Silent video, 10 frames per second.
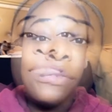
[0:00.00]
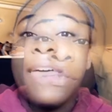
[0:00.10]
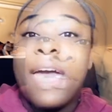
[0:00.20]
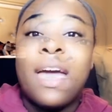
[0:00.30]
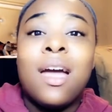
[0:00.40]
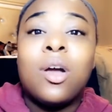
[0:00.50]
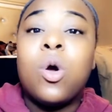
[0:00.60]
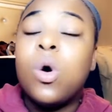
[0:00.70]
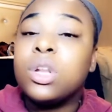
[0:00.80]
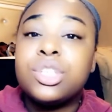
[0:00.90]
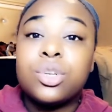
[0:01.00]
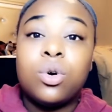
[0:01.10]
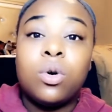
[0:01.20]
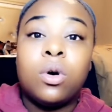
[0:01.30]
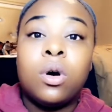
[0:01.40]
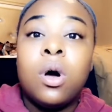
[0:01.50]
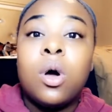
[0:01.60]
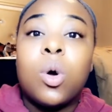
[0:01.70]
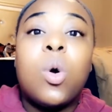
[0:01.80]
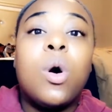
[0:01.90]
That going to school,
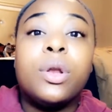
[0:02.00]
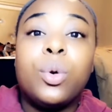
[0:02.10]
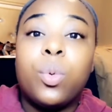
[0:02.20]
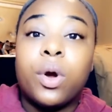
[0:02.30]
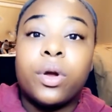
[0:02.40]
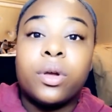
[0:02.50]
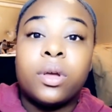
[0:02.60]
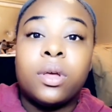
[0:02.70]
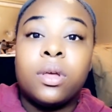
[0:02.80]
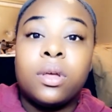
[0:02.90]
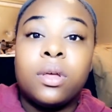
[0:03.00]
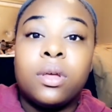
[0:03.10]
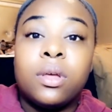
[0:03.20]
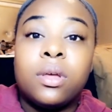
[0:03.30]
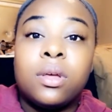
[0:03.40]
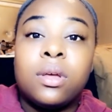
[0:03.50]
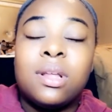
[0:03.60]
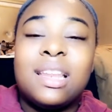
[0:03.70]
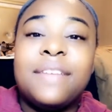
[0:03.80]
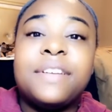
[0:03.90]
going to work,
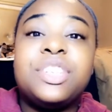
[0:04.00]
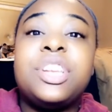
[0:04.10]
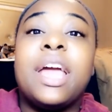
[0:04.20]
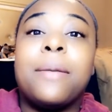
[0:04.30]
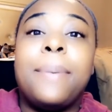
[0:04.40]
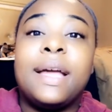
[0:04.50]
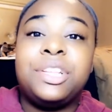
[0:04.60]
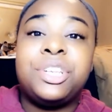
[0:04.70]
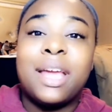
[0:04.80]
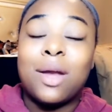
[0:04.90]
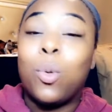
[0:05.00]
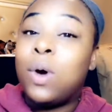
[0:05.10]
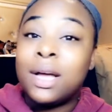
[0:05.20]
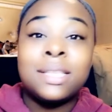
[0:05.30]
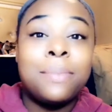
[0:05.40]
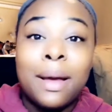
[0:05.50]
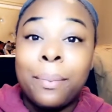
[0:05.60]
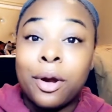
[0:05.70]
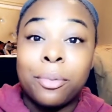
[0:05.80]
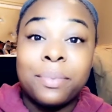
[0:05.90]
living check by check was my
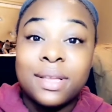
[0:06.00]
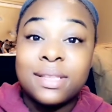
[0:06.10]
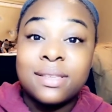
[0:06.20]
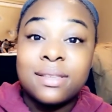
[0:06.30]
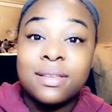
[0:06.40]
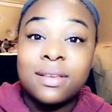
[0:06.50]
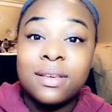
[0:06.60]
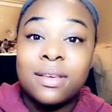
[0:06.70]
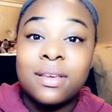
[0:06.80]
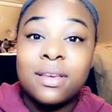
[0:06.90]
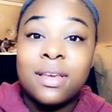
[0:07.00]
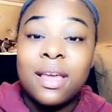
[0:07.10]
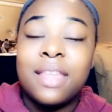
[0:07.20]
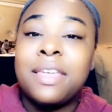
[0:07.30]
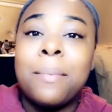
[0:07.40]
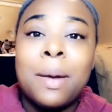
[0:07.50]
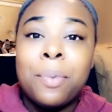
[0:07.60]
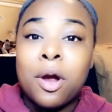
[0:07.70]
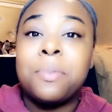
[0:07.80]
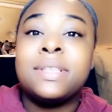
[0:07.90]
purpose. And that my
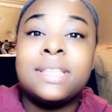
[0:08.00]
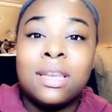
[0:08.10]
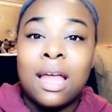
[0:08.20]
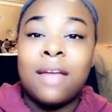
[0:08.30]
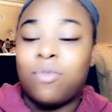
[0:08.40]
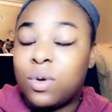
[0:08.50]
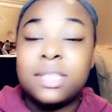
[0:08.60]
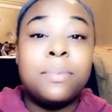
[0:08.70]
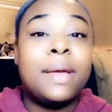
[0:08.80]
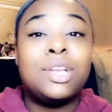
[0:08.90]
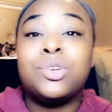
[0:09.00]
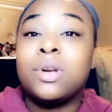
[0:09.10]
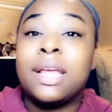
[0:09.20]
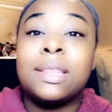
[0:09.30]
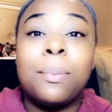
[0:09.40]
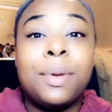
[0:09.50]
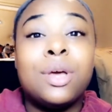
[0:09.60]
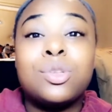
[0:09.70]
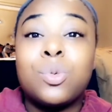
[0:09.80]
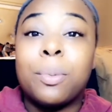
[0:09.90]
purpose in life was to make sure that the
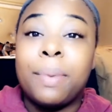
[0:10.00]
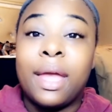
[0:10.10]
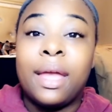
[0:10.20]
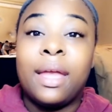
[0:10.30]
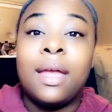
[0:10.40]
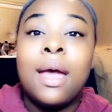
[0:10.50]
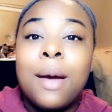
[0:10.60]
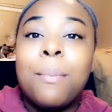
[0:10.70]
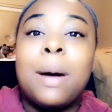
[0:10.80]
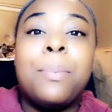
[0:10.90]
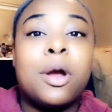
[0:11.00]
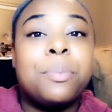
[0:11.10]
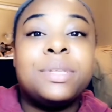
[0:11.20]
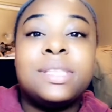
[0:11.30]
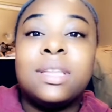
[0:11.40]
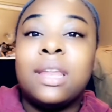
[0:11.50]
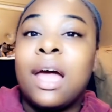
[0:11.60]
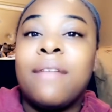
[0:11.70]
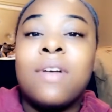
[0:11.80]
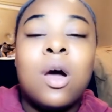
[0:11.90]
bills were paid. My purpose in
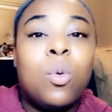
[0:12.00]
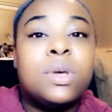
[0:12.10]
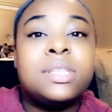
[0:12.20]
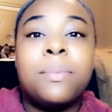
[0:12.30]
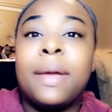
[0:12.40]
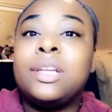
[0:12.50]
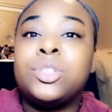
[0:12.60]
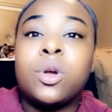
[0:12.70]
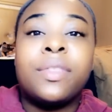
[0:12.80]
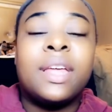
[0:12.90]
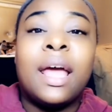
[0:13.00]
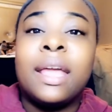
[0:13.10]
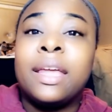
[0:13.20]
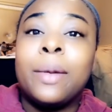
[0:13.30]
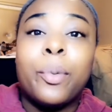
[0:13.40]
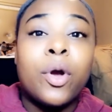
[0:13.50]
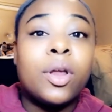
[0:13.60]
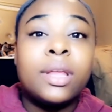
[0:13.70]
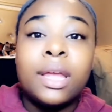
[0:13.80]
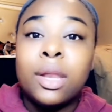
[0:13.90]
life was to make sure that I get up
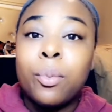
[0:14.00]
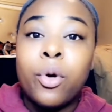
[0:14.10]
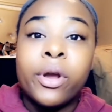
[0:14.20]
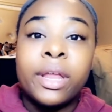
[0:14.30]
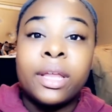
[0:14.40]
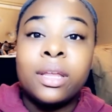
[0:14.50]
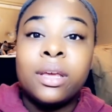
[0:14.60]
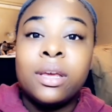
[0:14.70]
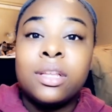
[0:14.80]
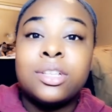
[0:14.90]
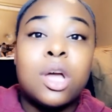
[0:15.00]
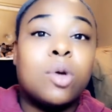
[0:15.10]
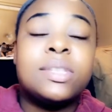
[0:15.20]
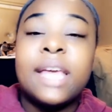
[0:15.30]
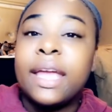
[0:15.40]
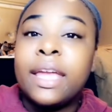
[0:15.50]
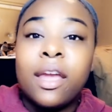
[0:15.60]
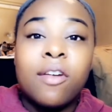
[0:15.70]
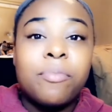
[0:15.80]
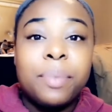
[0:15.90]
early in the morning to go take
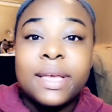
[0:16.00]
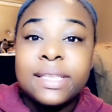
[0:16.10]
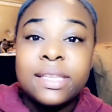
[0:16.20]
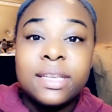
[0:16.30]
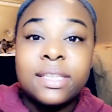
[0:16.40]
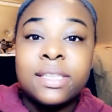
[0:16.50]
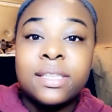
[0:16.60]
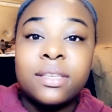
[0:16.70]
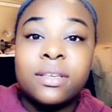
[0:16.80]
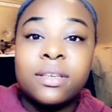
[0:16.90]
care of business.